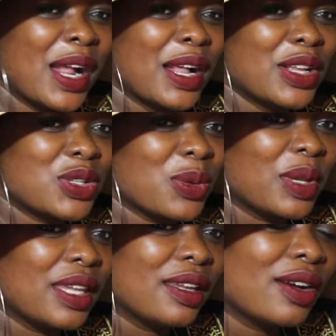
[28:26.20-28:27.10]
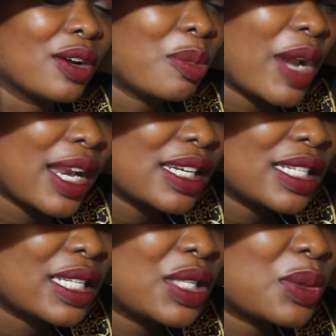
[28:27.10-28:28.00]
So we got
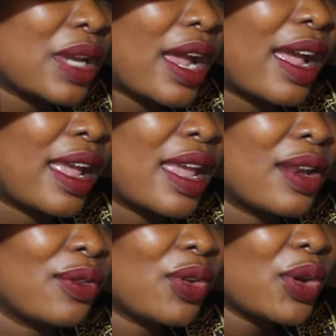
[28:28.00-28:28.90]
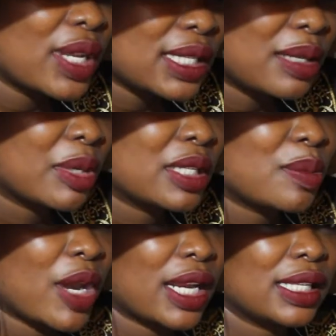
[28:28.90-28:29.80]
pregnant. I had a very seamless
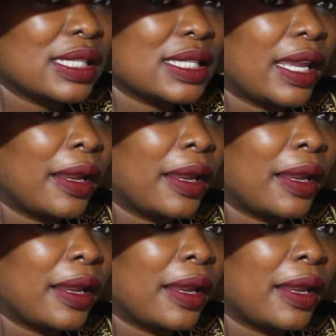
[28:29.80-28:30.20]
pregnancy.